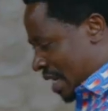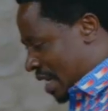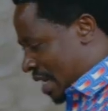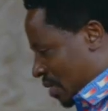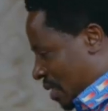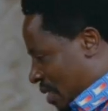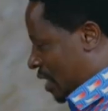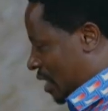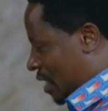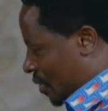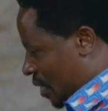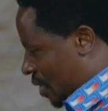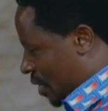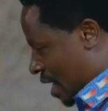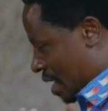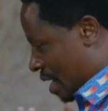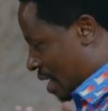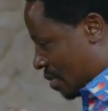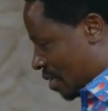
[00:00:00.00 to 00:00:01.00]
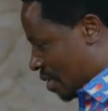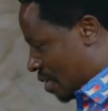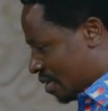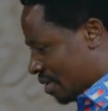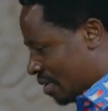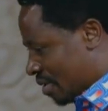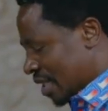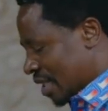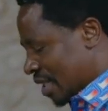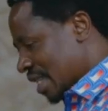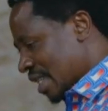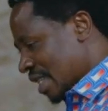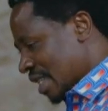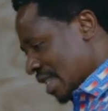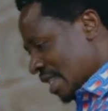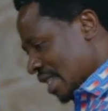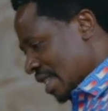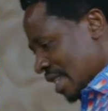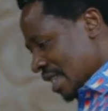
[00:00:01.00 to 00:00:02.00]
so that we hear more
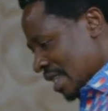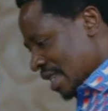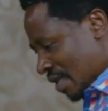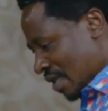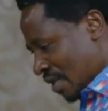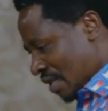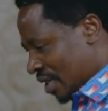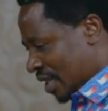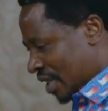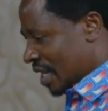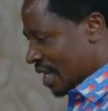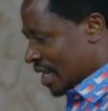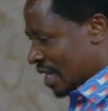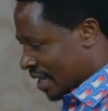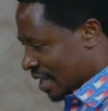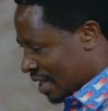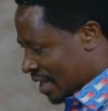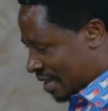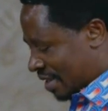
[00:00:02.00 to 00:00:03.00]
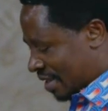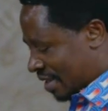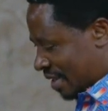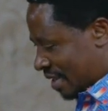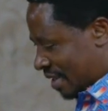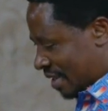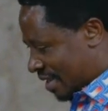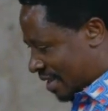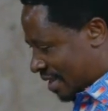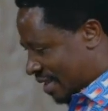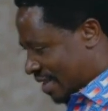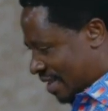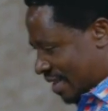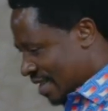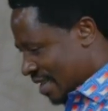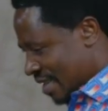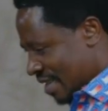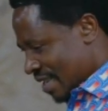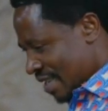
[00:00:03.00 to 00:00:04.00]
concerning this.
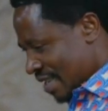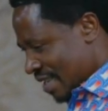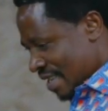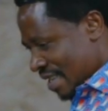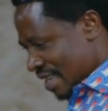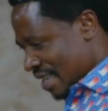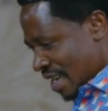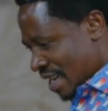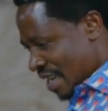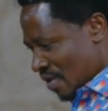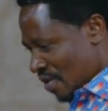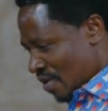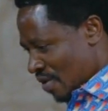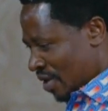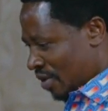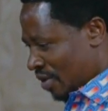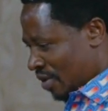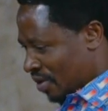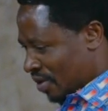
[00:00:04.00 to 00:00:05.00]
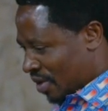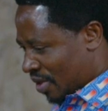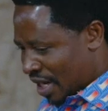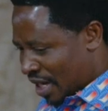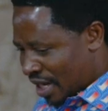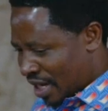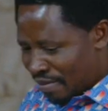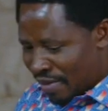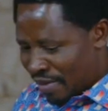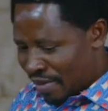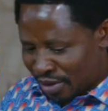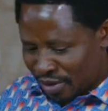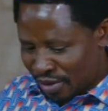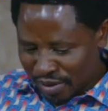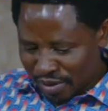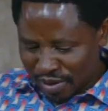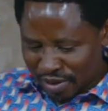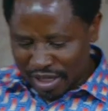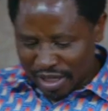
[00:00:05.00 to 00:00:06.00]
I don't want to take much of
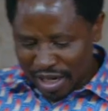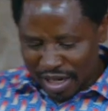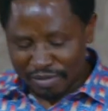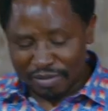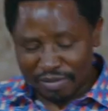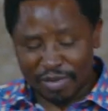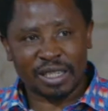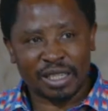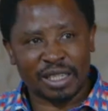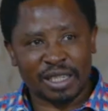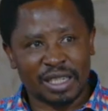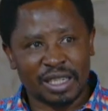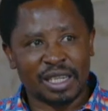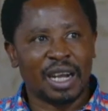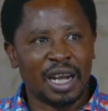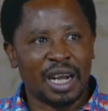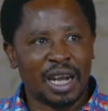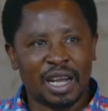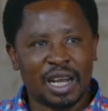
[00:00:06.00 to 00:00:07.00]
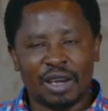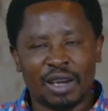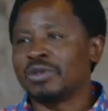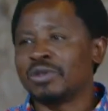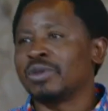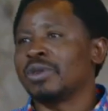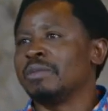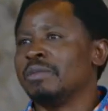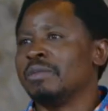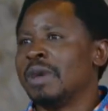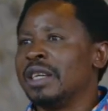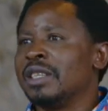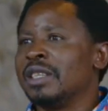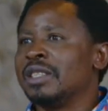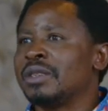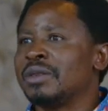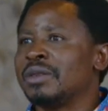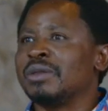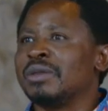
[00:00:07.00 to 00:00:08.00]
your time, but I have to remind
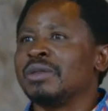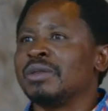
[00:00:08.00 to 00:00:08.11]
you